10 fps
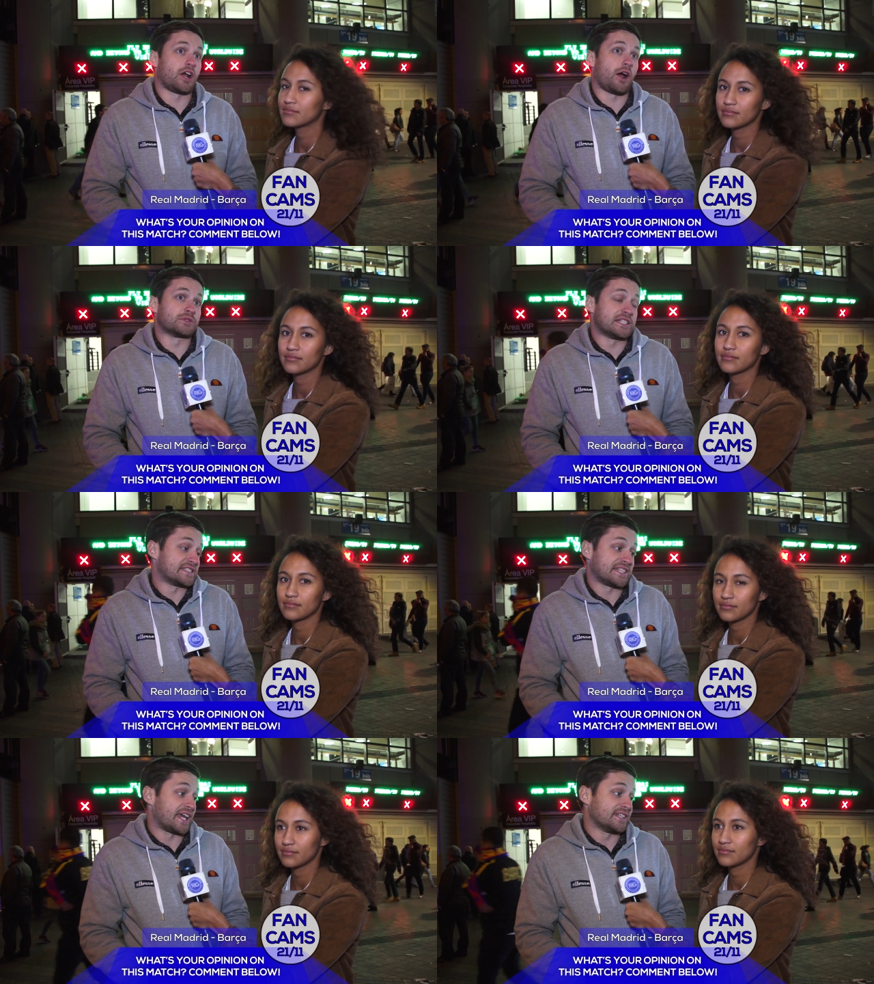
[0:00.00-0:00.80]
Speaker 1: And I, I was
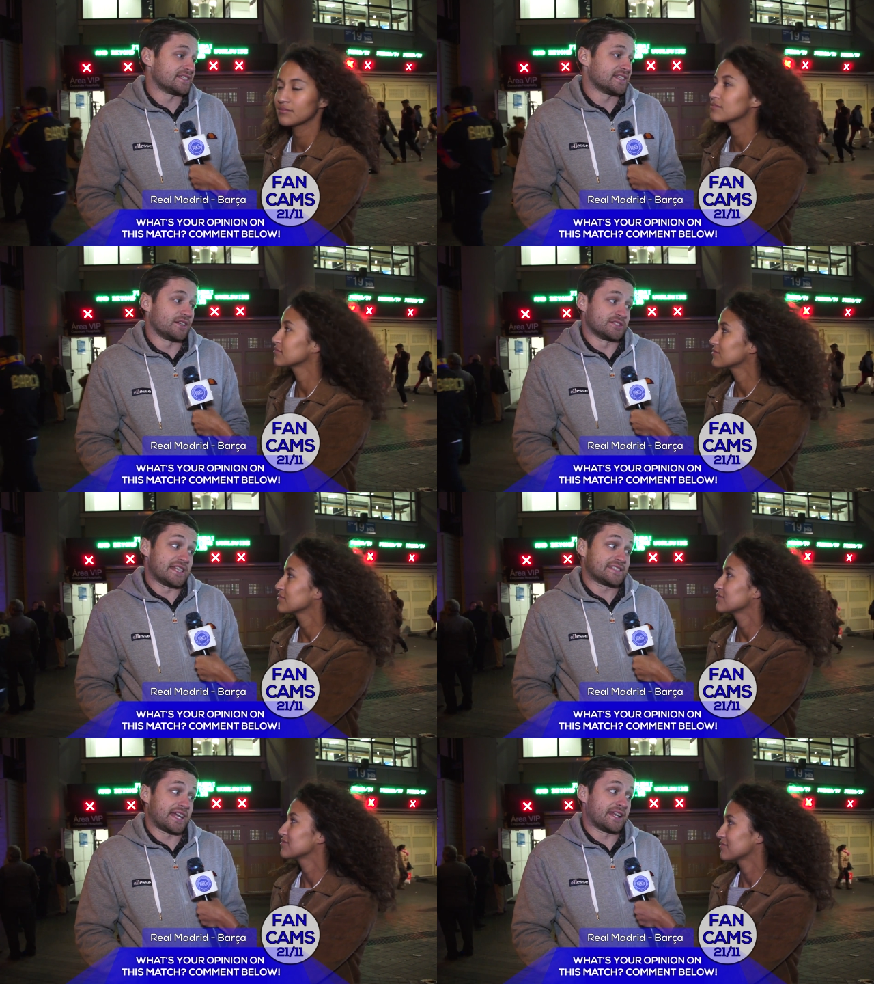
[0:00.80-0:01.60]
entertained. It was
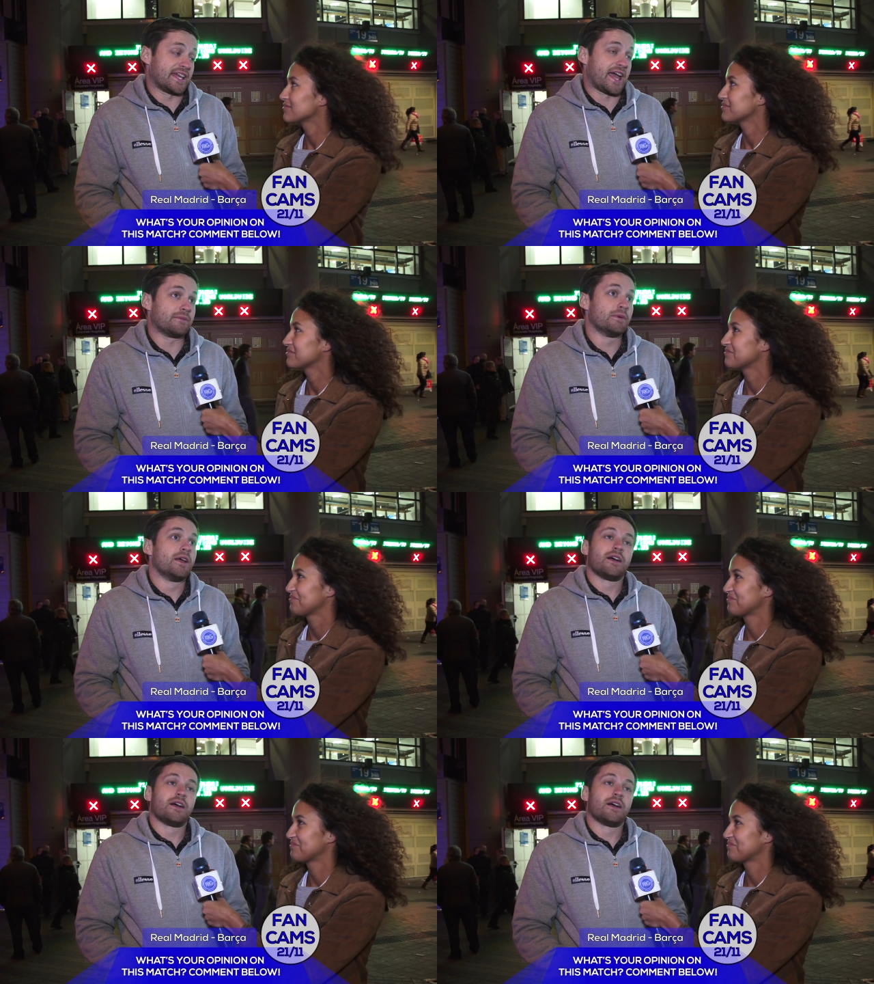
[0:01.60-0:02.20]
an entertaining game,